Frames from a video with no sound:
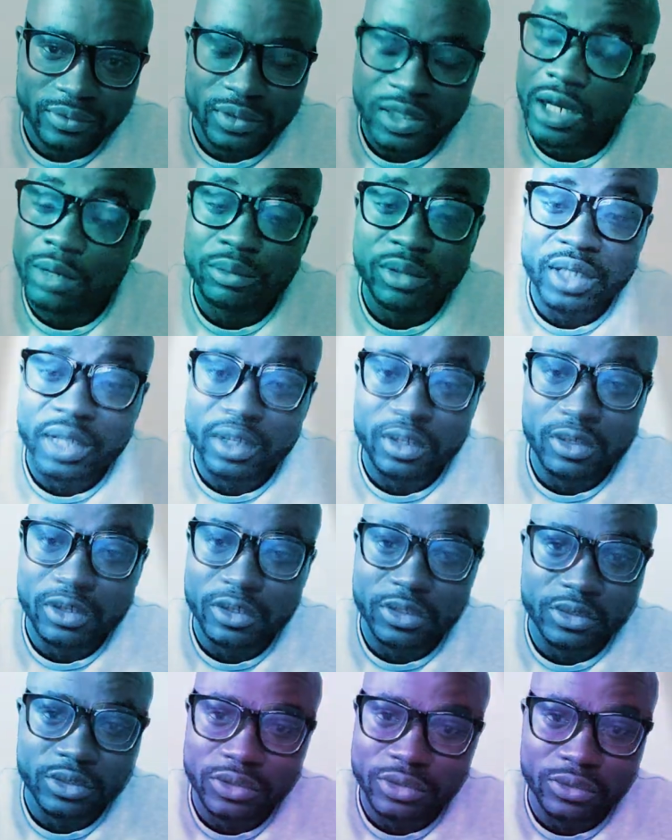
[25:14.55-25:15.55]
I'm not
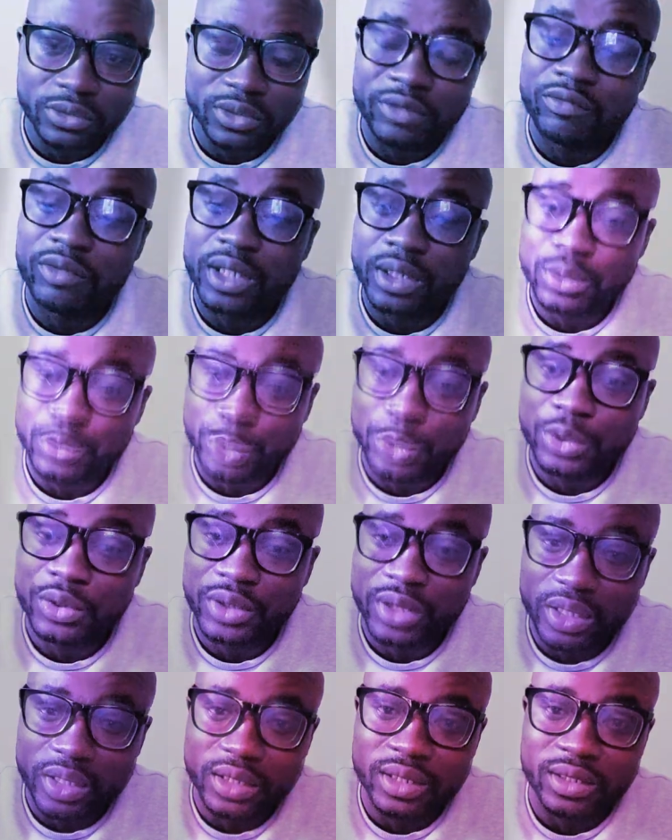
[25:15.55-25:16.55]
alone too, if that's what you
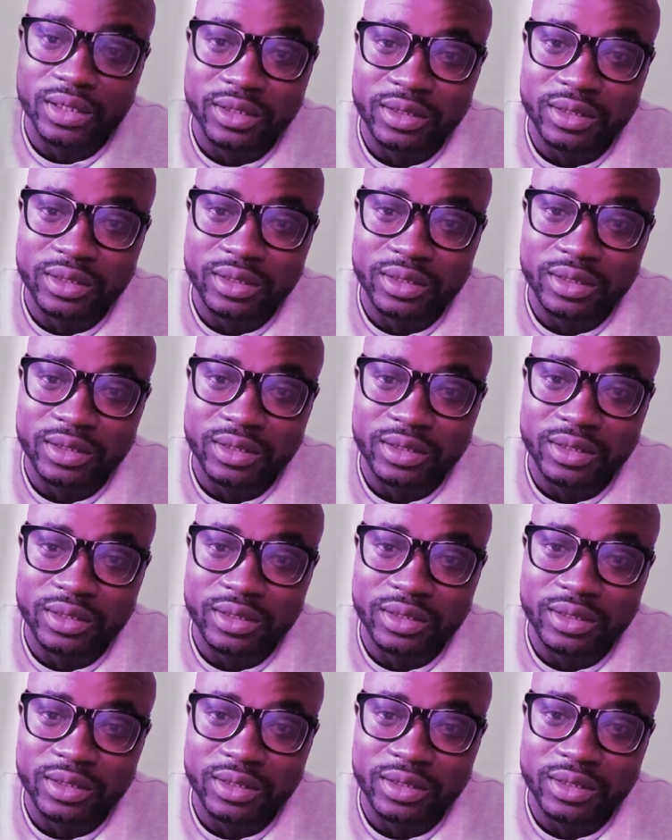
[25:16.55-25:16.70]
think.